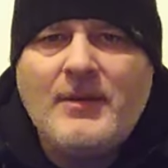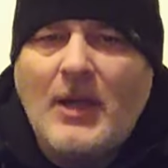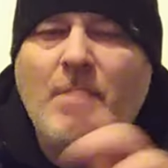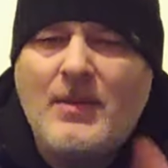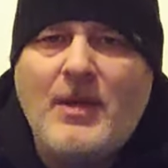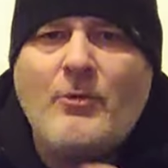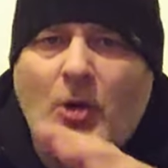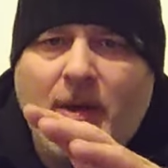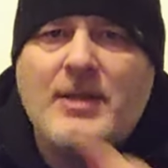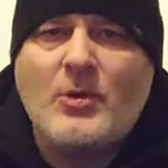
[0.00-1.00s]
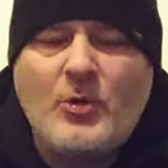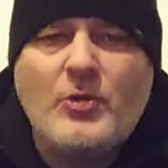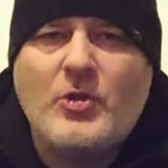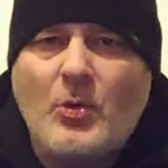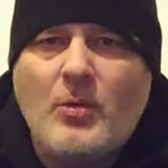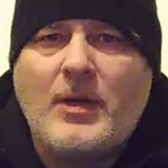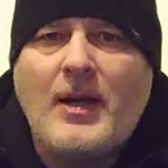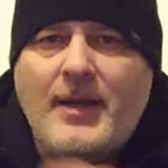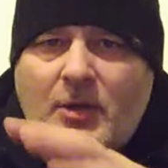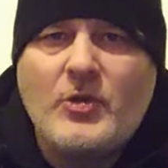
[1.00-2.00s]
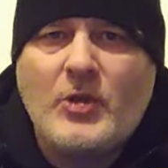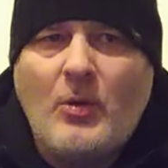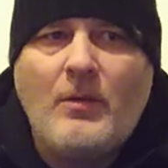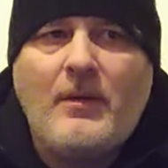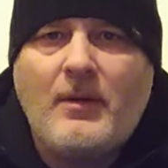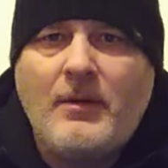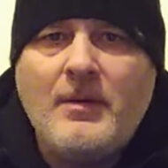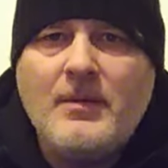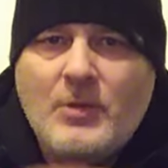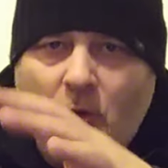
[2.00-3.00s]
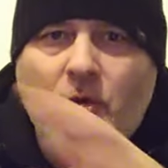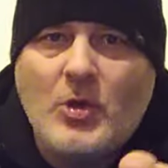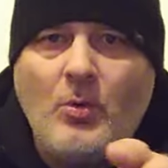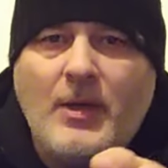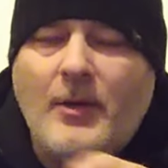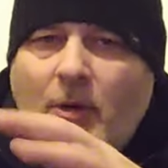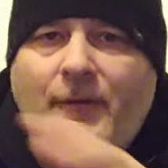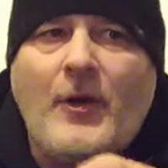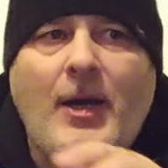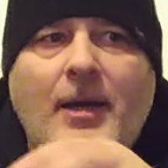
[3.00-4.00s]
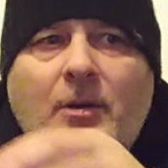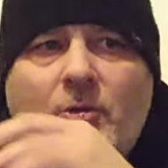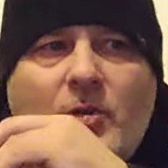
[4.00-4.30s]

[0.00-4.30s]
Don't get me wrong, he's a good talker. He can talk. He's a good talker, not fire, good